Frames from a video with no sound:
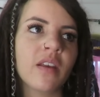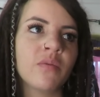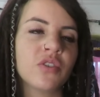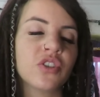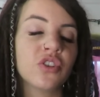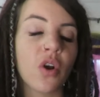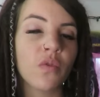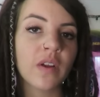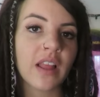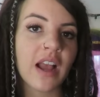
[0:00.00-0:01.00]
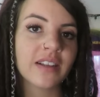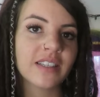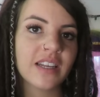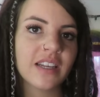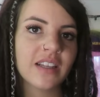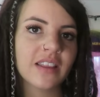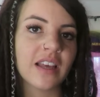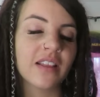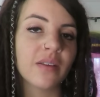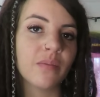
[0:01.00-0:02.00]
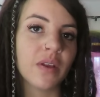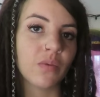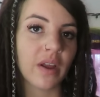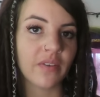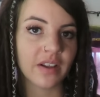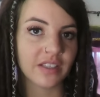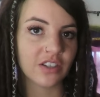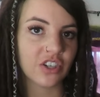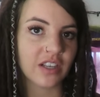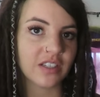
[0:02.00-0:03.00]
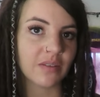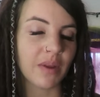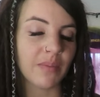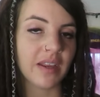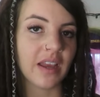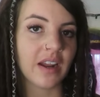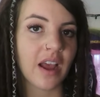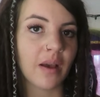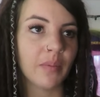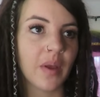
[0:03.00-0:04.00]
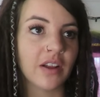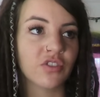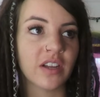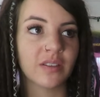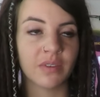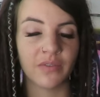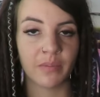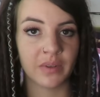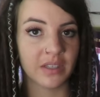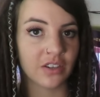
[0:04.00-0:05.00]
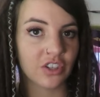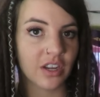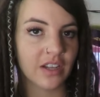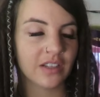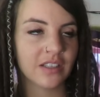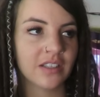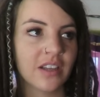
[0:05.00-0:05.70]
it was so relaxing that the midwife had suggested maybe get up and try some different positions.